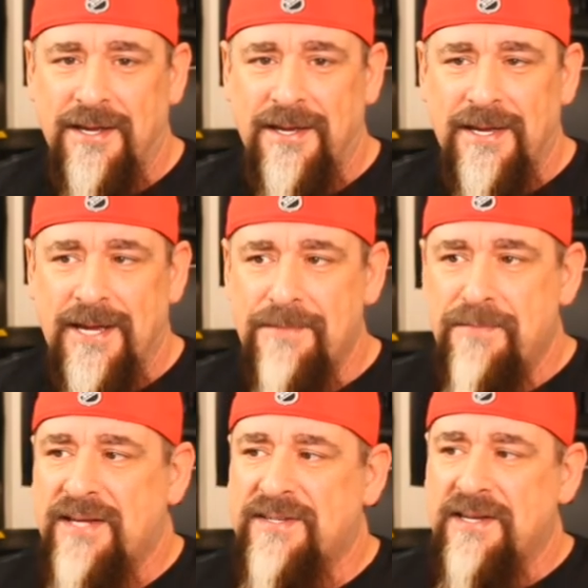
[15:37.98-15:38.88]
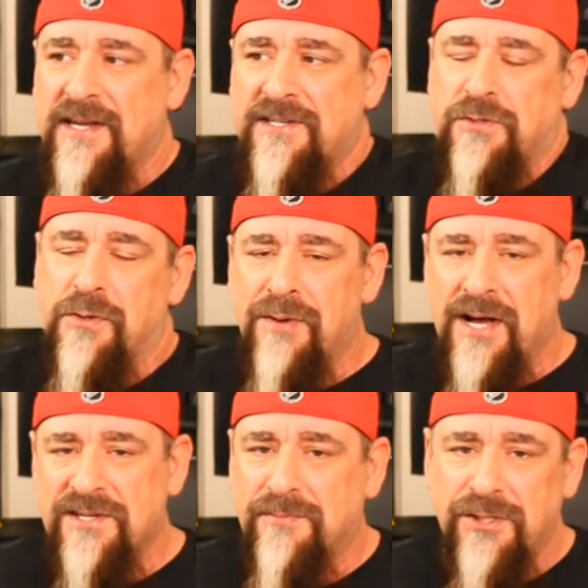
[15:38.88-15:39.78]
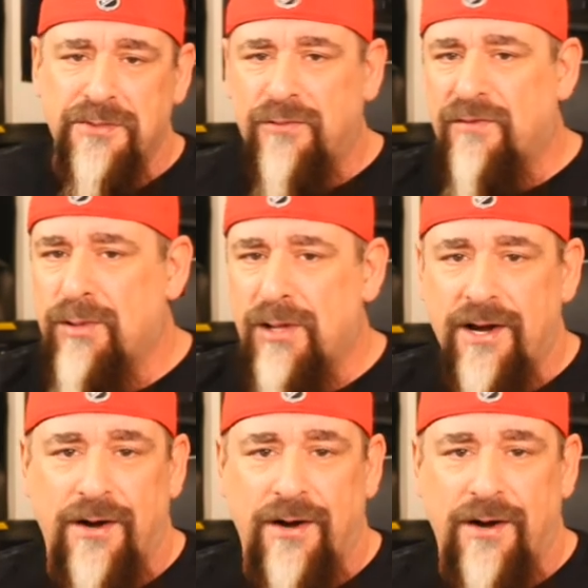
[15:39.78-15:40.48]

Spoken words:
It makes it next to impossible to move a player.